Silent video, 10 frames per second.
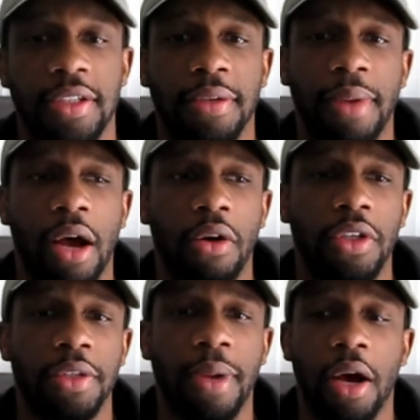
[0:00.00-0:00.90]
It's
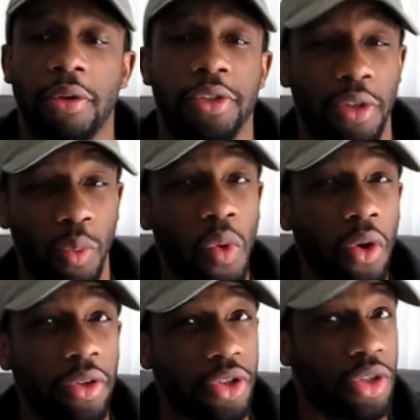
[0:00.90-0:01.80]
about the
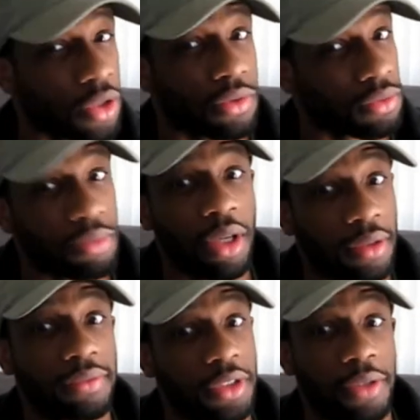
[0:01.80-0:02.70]
water is
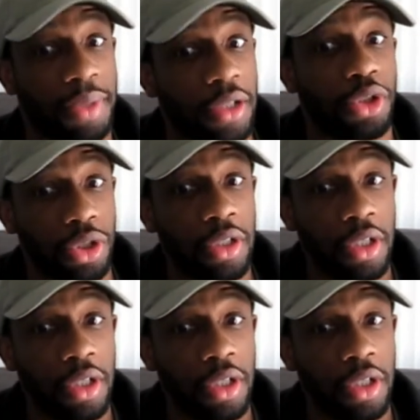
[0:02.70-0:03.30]
a bitch.